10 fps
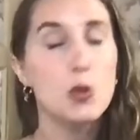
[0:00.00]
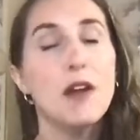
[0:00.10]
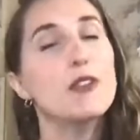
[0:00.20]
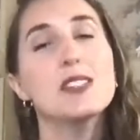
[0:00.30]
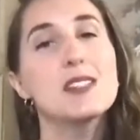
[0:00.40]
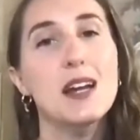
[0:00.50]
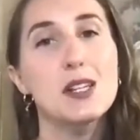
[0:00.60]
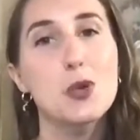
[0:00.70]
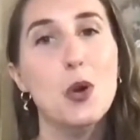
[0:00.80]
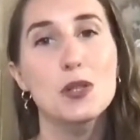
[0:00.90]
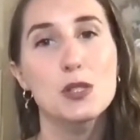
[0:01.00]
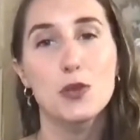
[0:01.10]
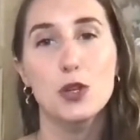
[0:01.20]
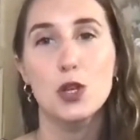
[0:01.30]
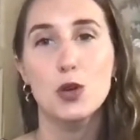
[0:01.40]
whatever the status quo is
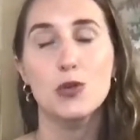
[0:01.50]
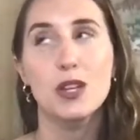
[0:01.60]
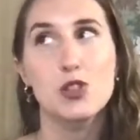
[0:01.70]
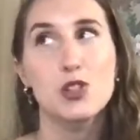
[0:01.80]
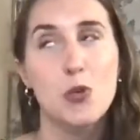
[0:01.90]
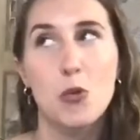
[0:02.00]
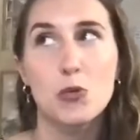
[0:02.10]
for you. That's just what